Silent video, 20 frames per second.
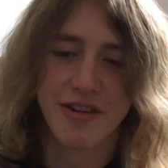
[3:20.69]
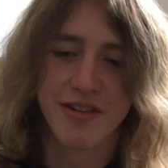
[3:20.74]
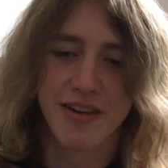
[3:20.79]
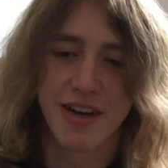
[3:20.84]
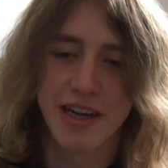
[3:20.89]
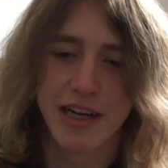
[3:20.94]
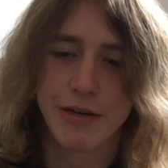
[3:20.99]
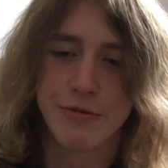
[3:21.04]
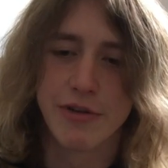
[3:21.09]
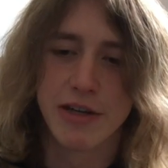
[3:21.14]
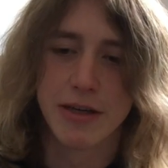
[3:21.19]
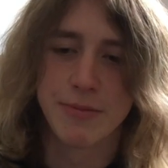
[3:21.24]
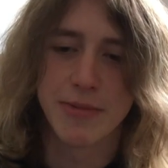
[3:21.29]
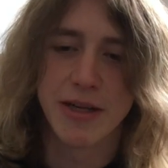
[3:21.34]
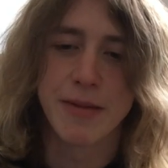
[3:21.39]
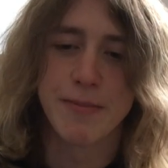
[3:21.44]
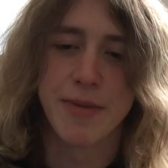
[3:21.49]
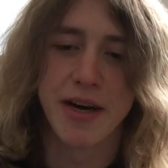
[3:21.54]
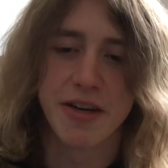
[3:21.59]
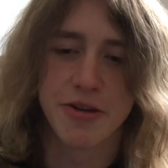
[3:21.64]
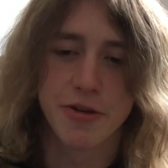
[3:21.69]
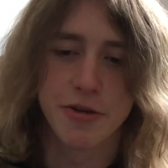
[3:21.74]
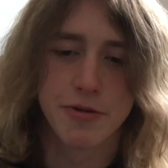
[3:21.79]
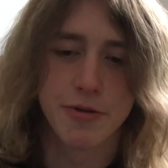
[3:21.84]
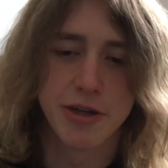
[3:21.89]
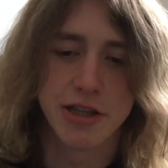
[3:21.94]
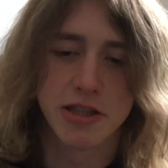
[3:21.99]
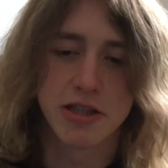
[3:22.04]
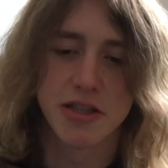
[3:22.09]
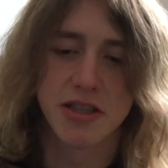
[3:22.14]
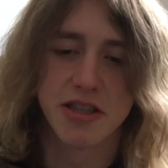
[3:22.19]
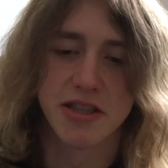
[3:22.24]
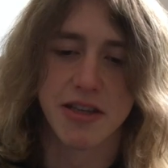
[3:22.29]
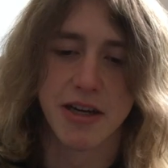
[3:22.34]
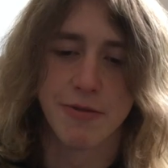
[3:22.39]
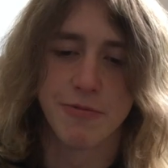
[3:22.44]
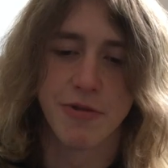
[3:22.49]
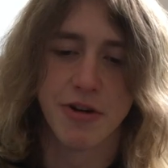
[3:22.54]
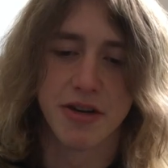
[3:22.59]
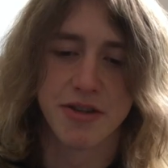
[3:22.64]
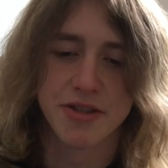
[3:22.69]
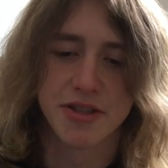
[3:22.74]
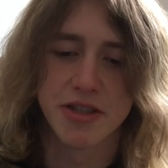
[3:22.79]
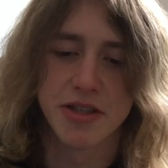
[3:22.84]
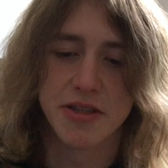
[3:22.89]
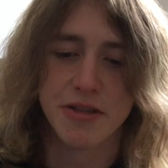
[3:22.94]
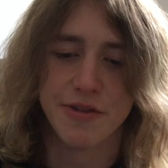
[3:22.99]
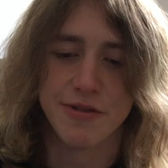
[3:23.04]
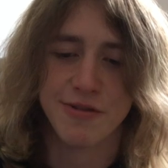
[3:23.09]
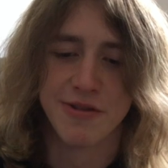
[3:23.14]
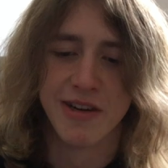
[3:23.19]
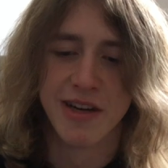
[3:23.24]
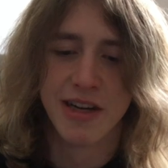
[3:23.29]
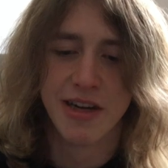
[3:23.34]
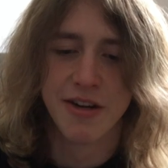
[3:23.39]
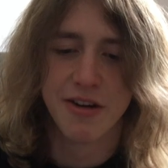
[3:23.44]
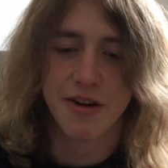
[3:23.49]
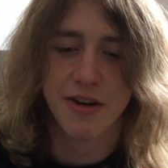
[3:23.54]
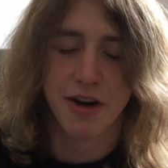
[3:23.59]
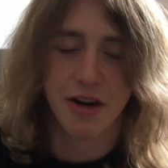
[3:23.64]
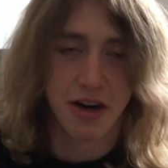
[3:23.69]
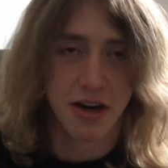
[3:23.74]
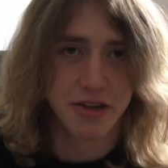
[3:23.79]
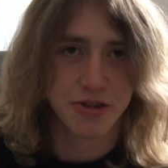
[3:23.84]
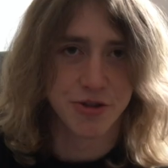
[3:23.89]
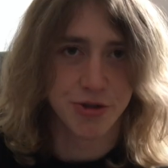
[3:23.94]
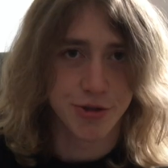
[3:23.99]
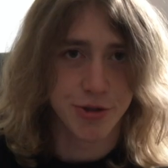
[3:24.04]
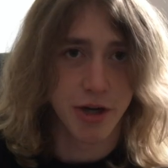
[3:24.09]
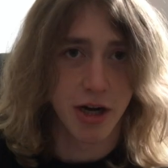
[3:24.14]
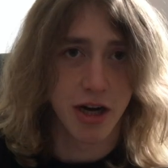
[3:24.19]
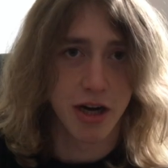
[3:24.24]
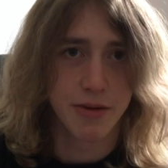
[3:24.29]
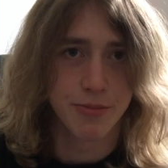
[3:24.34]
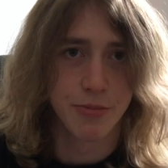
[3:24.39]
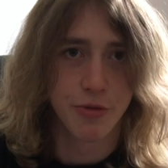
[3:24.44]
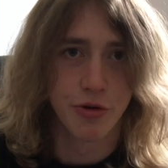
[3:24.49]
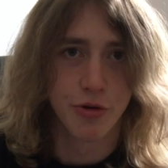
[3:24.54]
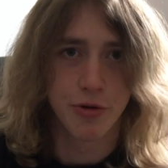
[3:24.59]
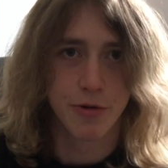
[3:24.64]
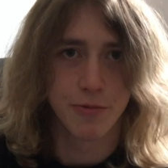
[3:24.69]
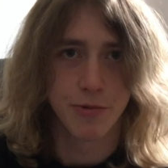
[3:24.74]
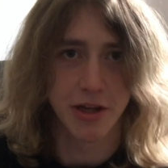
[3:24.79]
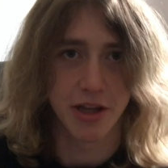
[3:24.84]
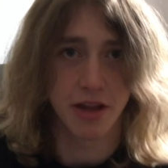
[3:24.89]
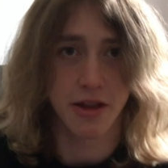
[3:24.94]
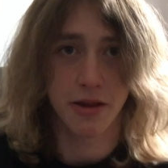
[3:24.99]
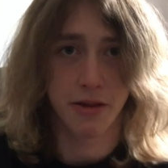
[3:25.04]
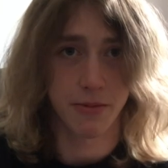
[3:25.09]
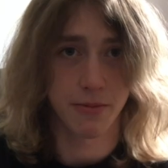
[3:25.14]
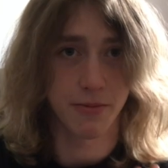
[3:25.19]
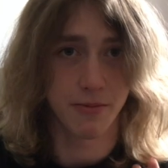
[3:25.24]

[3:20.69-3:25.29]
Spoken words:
Like, I want to be a better Christian. I want to honor God more with,